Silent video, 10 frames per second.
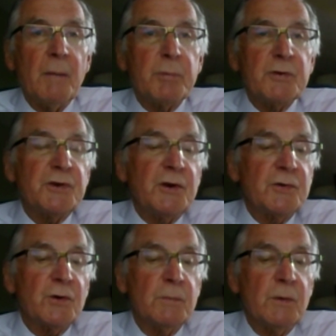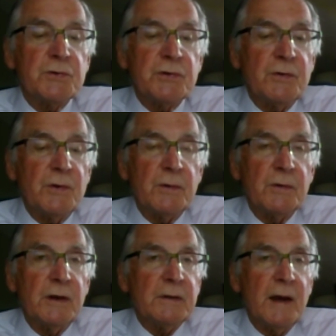procedural motion, you could
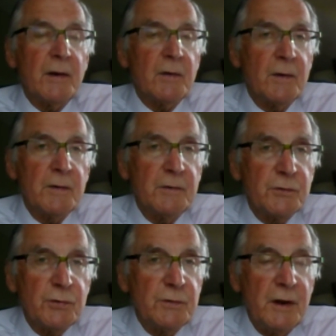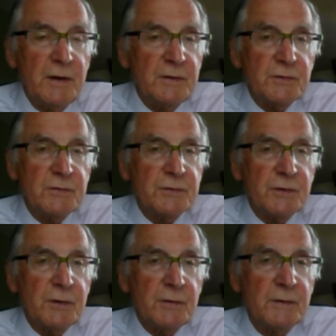get that heard in 2 days
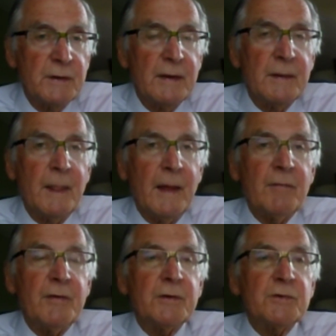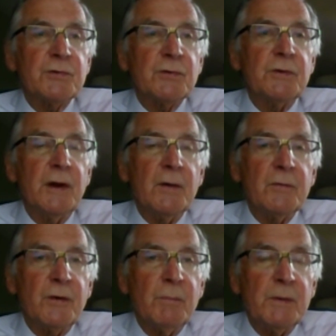instead of having it stood down
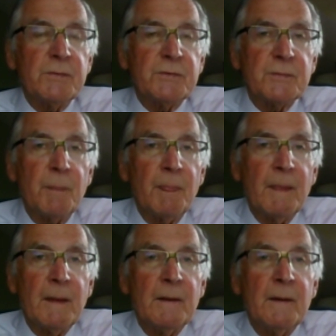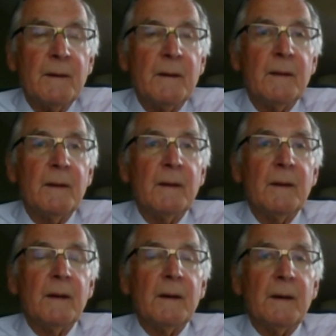for months.
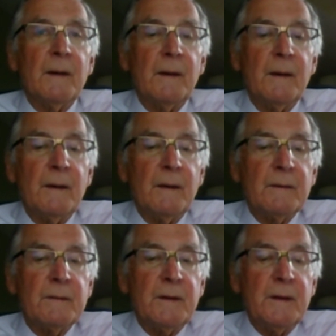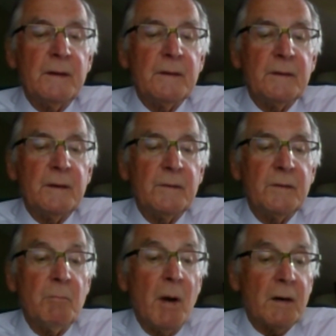
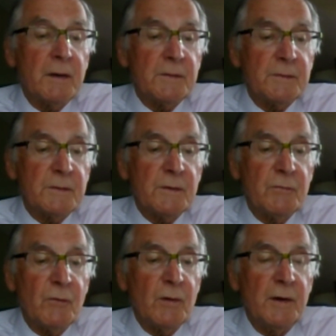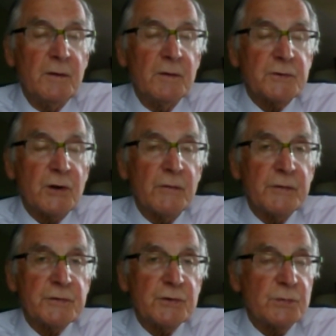The market for legal
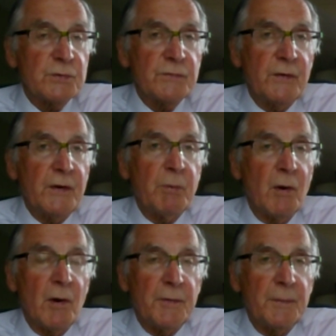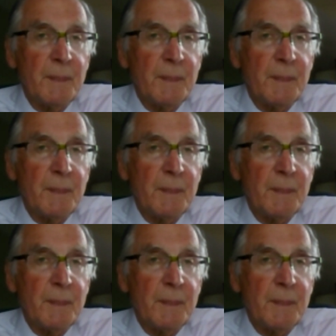services was very broad,